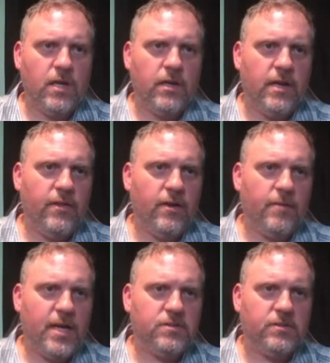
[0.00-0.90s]
Now that I'm
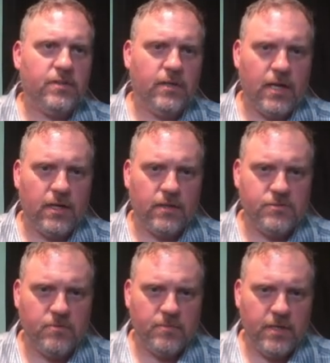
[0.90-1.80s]
actually kind of
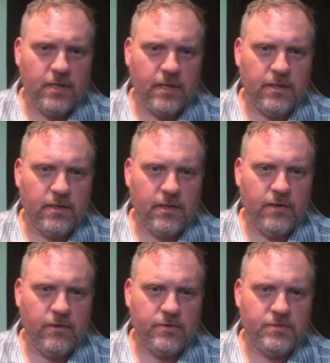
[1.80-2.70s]
zoomed in, I
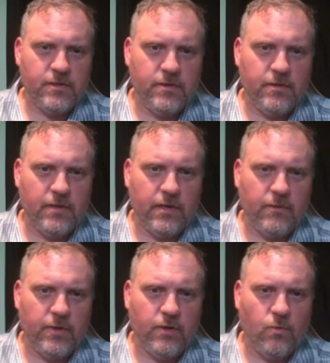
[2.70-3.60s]
noticed that, yeah,
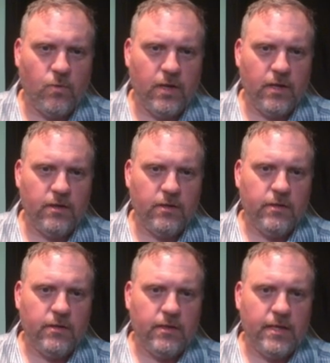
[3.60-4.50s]
we don't want
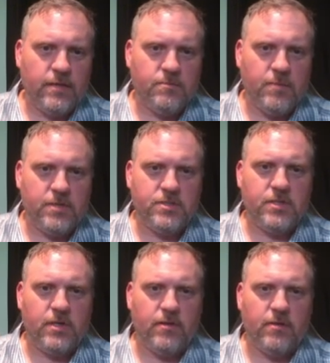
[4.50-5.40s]
as much
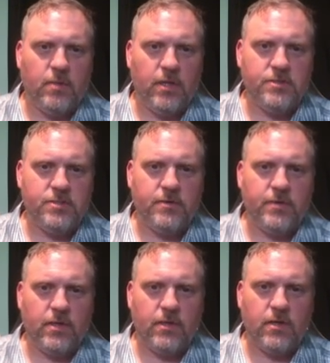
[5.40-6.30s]
of the blood
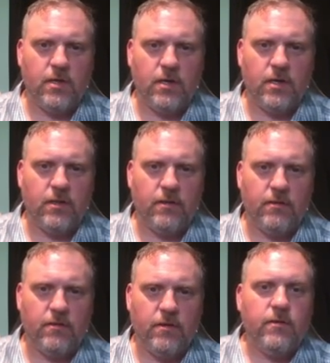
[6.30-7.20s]
showing on
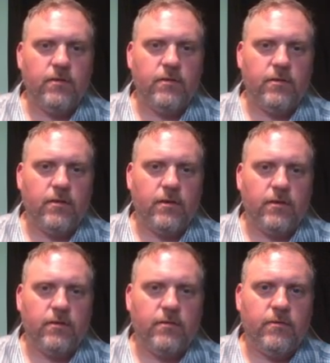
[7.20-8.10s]

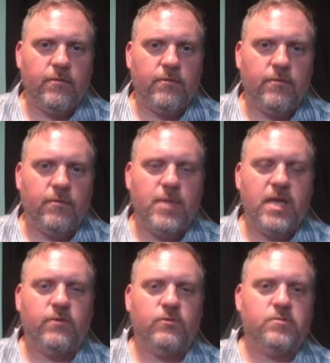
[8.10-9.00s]
the
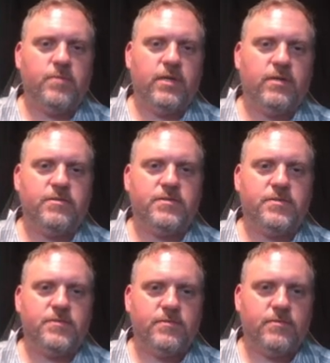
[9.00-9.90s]
manacles, because
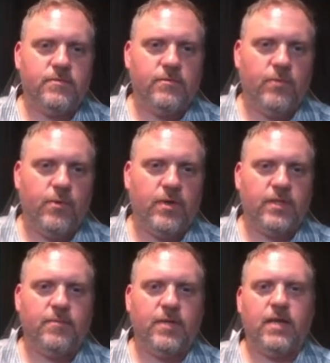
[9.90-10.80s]
we want
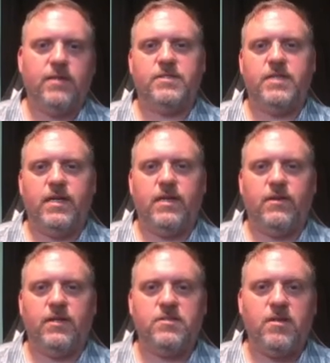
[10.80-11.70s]
them to kind of stand out
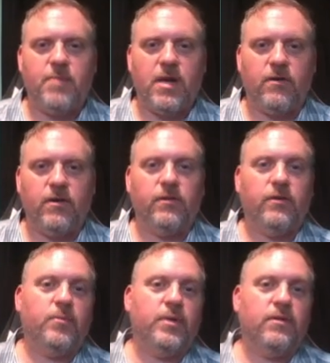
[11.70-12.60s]
against that background a
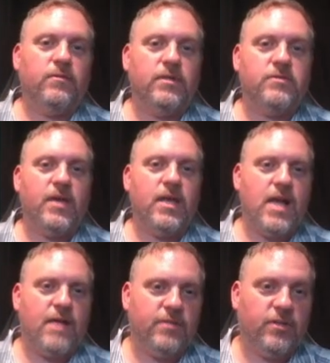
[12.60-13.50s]
little bit. It's okay to
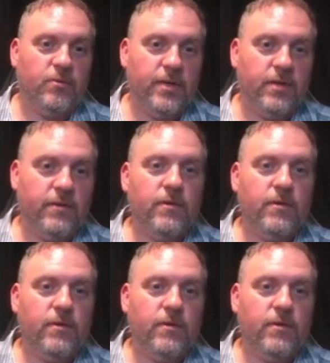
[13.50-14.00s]
have a little bit.